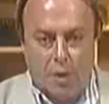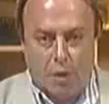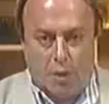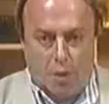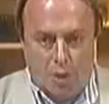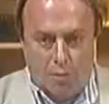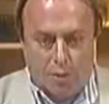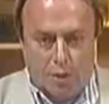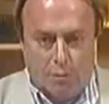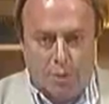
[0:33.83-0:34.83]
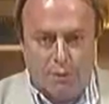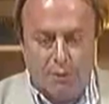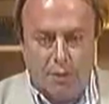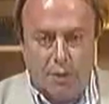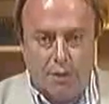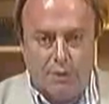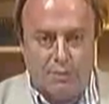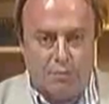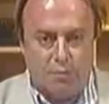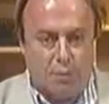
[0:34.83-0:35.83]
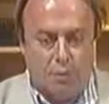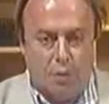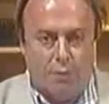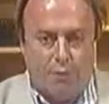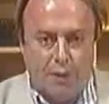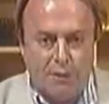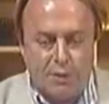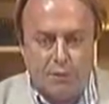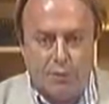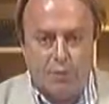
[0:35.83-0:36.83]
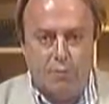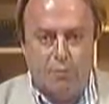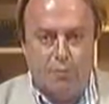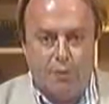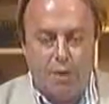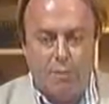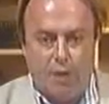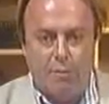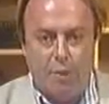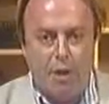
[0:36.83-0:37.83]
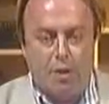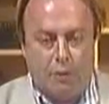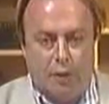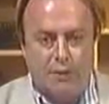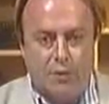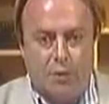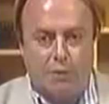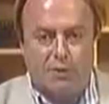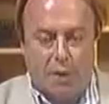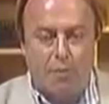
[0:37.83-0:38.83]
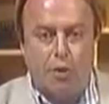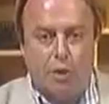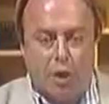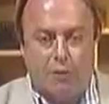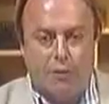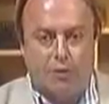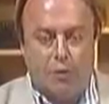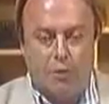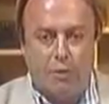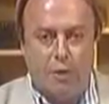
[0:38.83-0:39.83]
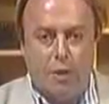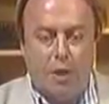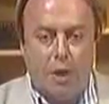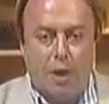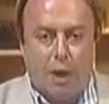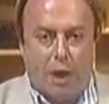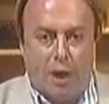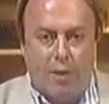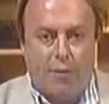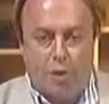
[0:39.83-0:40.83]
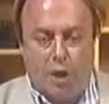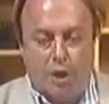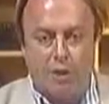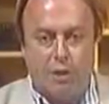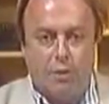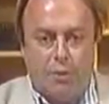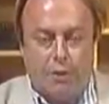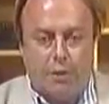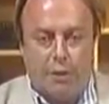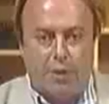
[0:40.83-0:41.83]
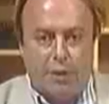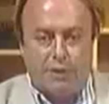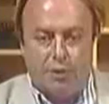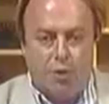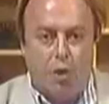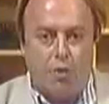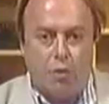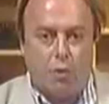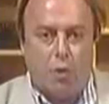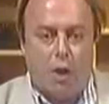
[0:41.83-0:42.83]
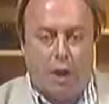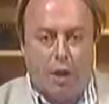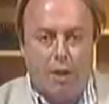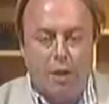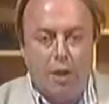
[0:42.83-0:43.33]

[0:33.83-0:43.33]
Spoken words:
horrible little person is offensive to very, very many of us who have some regard for truth and for morality and who think that ethics do not require